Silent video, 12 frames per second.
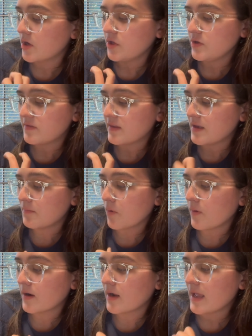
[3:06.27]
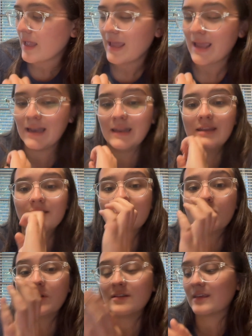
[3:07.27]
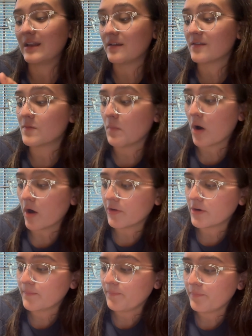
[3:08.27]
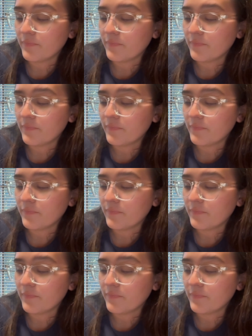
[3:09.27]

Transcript: You see it more, and it is when it's getting smaller.